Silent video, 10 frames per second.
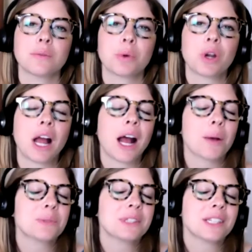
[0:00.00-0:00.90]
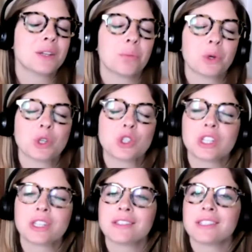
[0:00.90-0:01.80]
Perhaps it
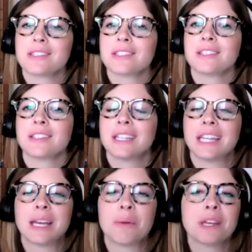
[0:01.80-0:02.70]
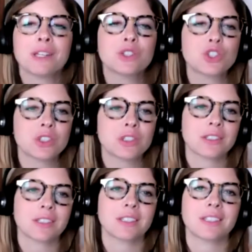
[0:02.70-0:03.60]
emerges as an image.
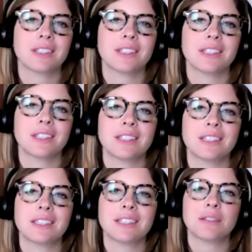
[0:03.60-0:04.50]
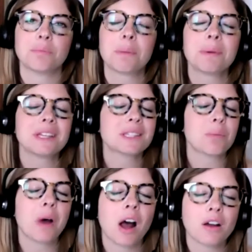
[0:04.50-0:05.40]
Maybe it's a
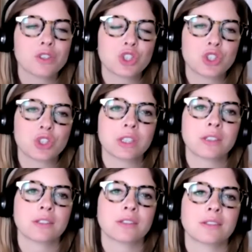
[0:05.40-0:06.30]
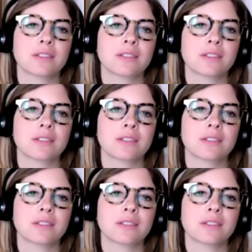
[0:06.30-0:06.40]
posture.